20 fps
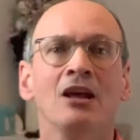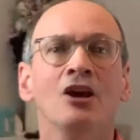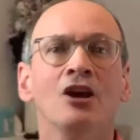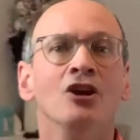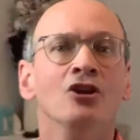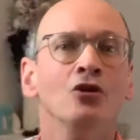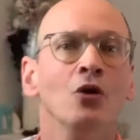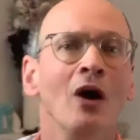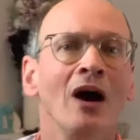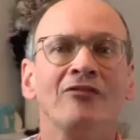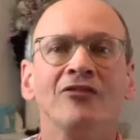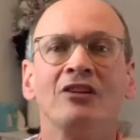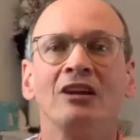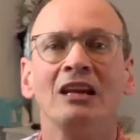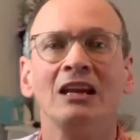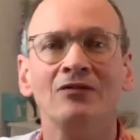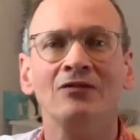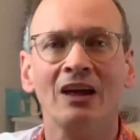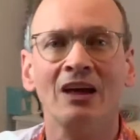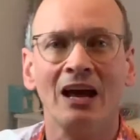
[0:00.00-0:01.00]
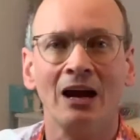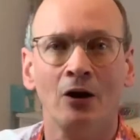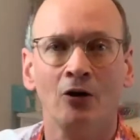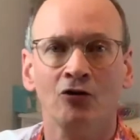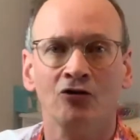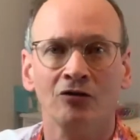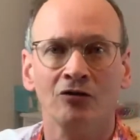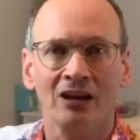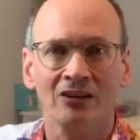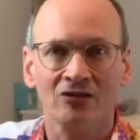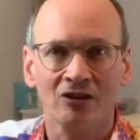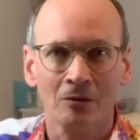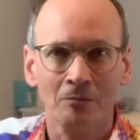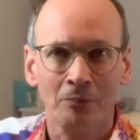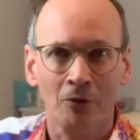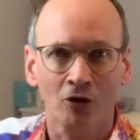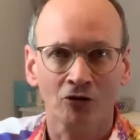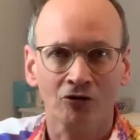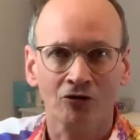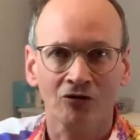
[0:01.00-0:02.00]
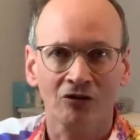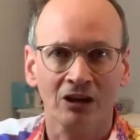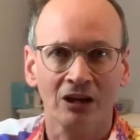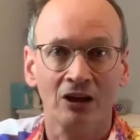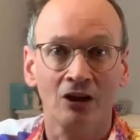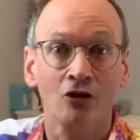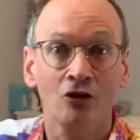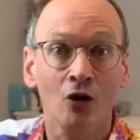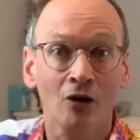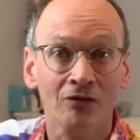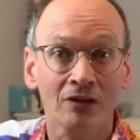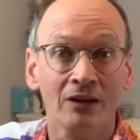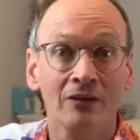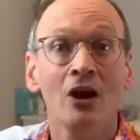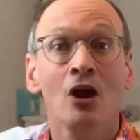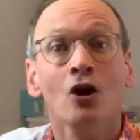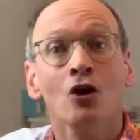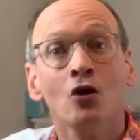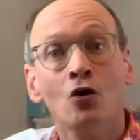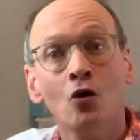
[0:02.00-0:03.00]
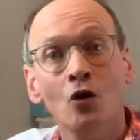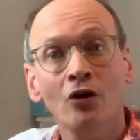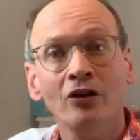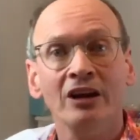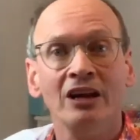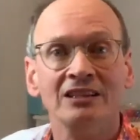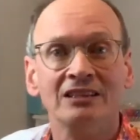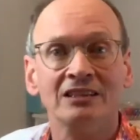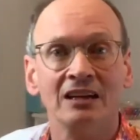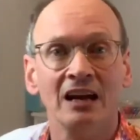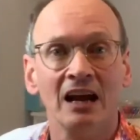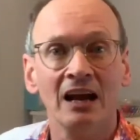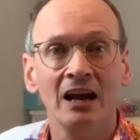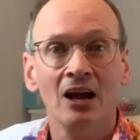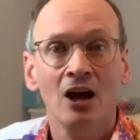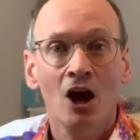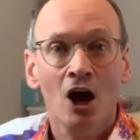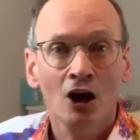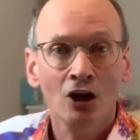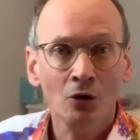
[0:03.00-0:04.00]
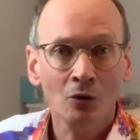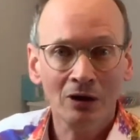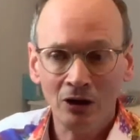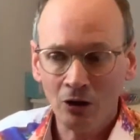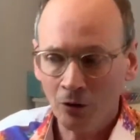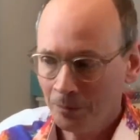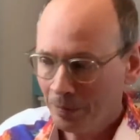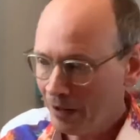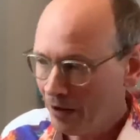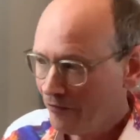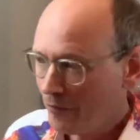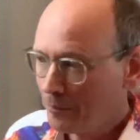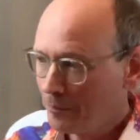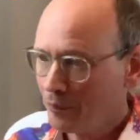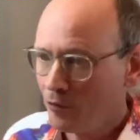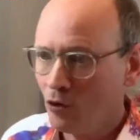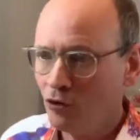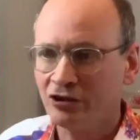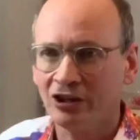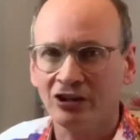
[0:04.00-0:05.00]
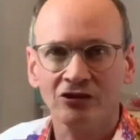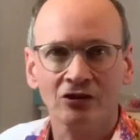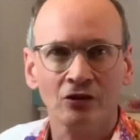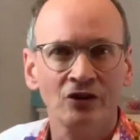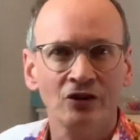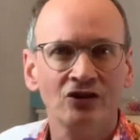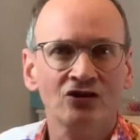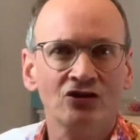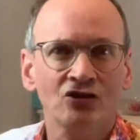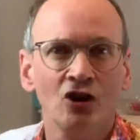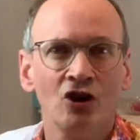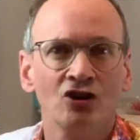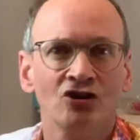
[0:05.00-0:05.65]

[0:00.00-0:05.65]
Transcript: You don't have to leave the house, and that's the important thing. You don't have to go on the internet and do a little bit of a project and research